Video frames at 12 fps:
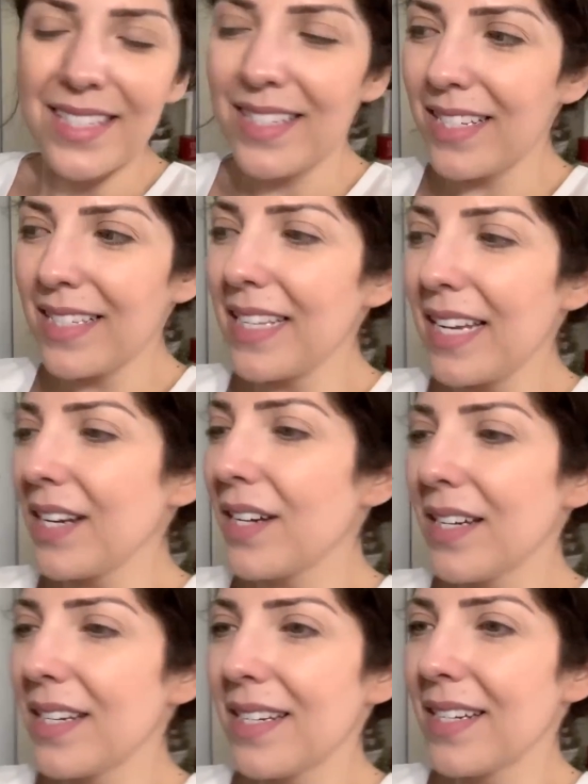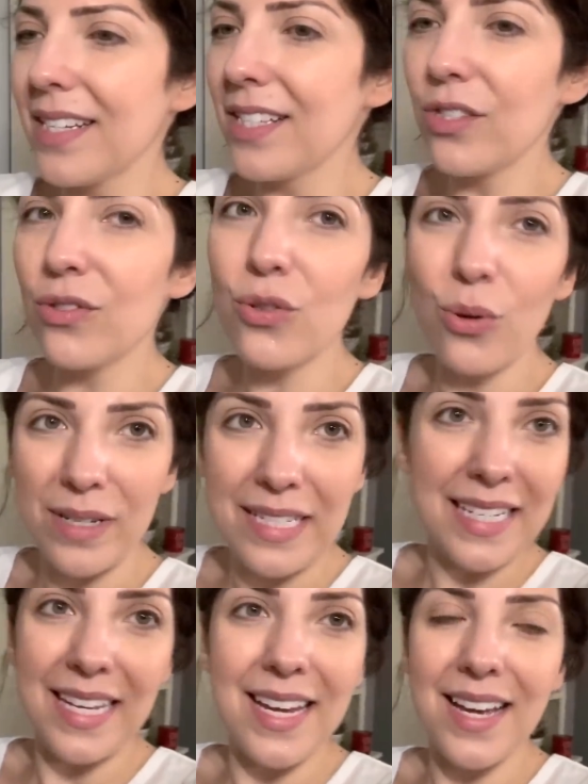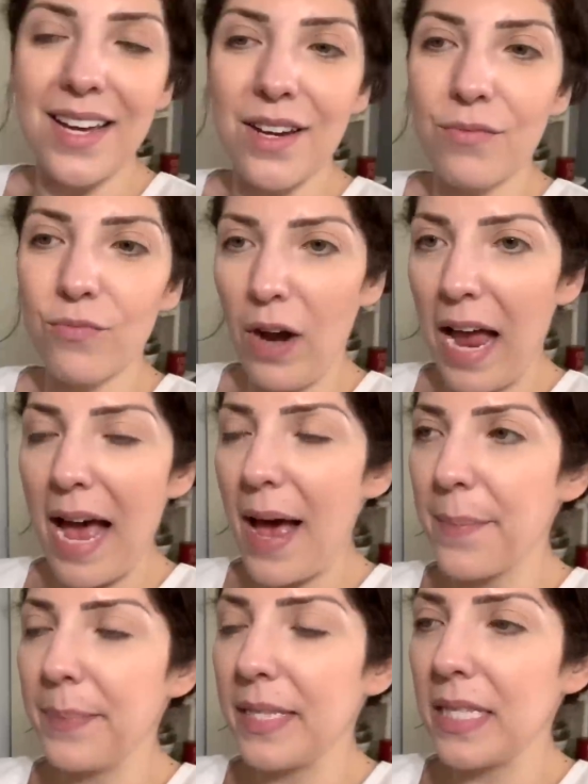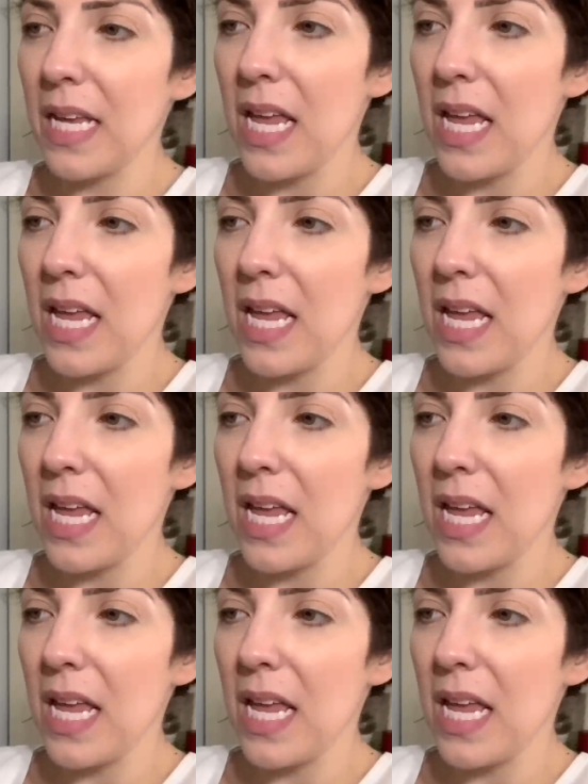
just like a tortilla wrapped